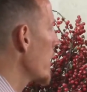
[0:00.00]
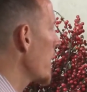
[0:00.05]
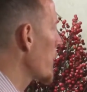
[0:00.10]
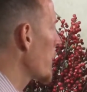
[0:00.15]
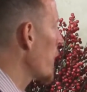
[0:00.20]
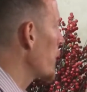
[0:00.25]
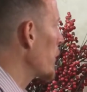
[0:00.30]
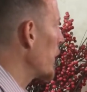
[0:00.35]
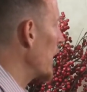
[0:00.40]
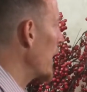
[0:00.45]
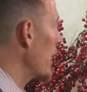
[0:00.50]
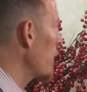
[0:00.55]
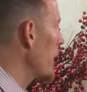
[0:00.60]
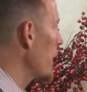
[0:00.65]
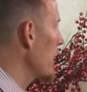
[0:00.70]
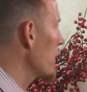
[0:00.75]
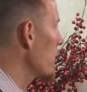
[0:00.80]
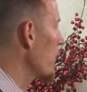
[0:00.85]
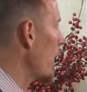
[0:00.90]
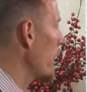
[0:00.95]
are a number of
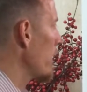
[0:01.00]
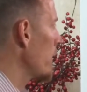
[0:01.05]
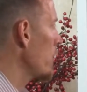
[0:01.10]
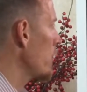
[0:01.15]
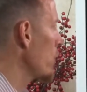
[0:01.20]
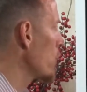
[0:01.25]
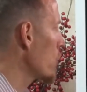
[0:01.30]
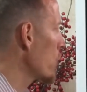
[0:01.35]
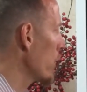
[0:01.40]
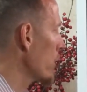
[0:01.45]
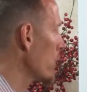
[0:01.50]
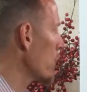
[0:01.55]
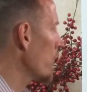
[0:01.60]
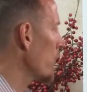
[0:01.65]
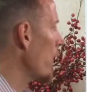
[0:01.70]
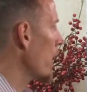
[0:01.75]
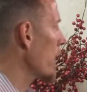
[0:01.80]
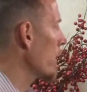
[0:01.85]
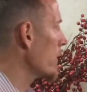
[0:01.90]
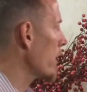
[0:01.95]
plant-based phytonutrients
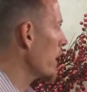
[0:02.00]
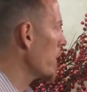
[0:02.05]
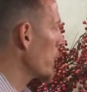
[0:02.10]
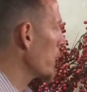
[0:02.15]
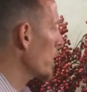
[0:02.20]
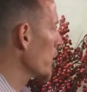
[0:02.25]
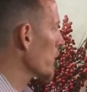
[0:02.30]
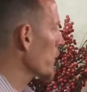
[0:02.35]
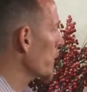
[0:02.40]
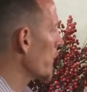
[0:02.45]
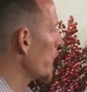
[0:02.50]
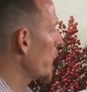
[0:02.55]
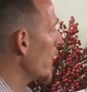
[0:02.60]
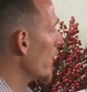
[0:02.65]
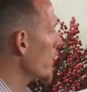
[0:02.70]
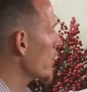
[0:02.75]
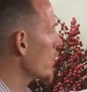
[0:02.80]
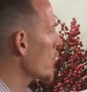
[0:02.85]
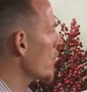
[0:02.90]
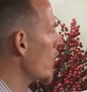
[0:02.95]
or phytochemicals with
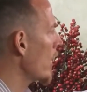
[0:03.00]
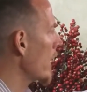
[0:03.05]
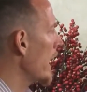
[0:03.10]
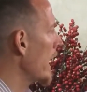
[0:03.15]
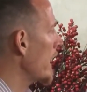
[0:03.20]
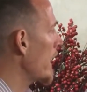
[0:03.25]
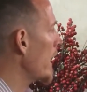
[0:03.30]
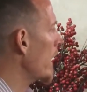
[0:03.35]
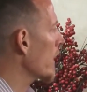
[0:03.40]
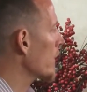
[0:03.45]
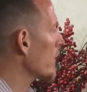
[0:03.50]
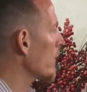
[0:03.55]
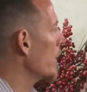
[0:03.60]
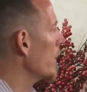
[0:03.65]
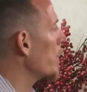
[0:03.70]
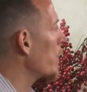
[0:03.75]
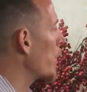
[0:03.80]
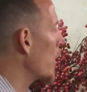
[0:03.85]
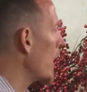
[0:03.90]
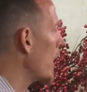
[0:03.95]
very strong antioxidant